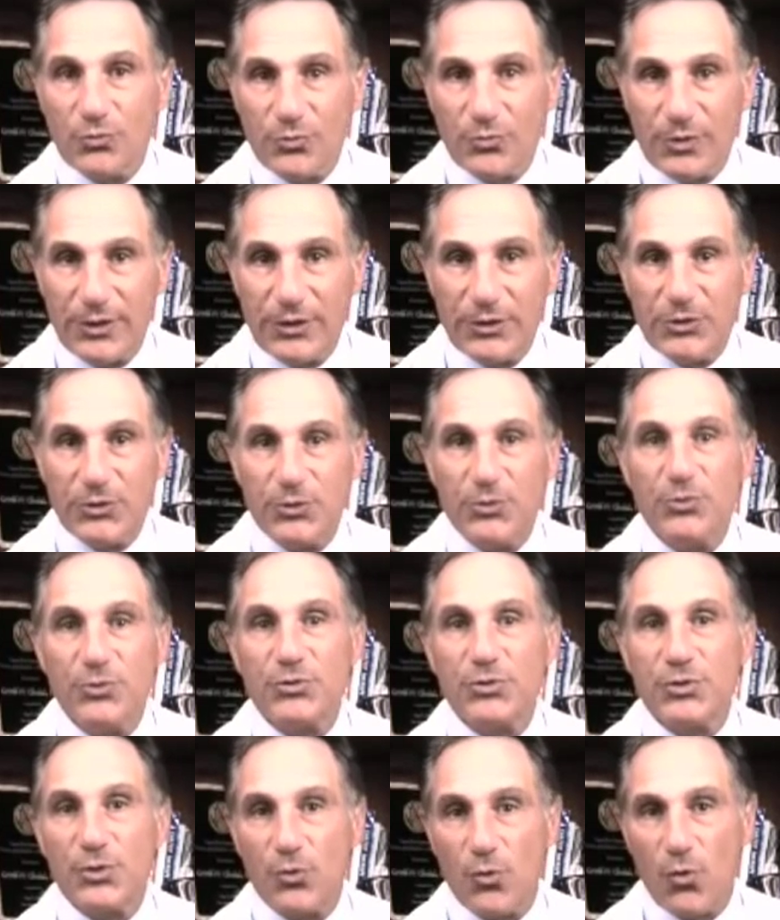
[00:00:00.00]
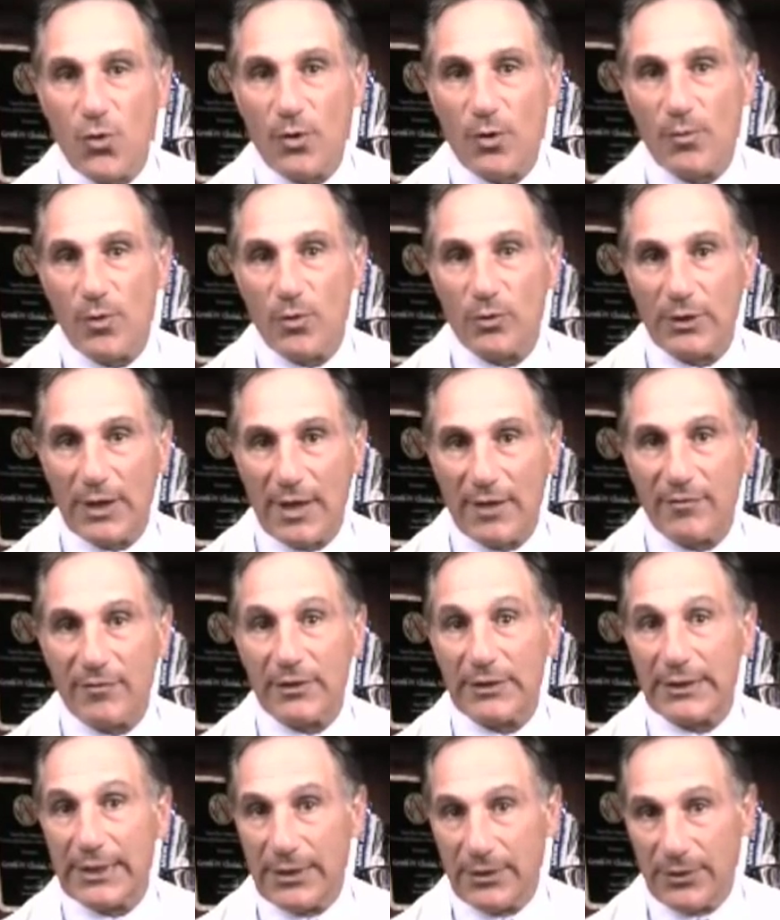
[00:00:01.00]
reduce the hormone
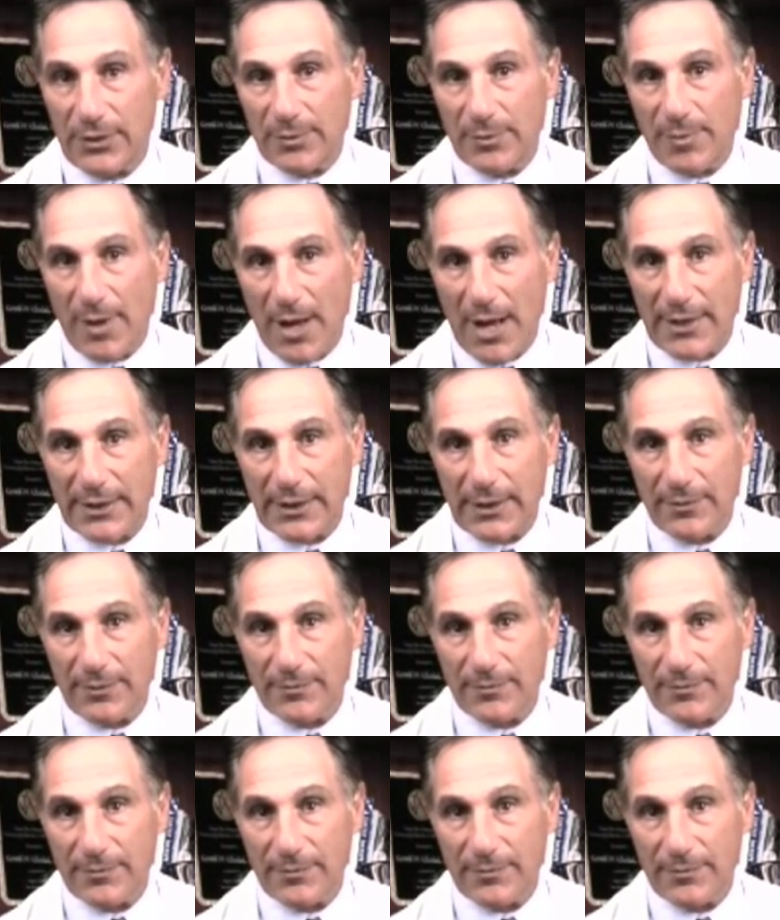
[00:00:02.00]
level in the body.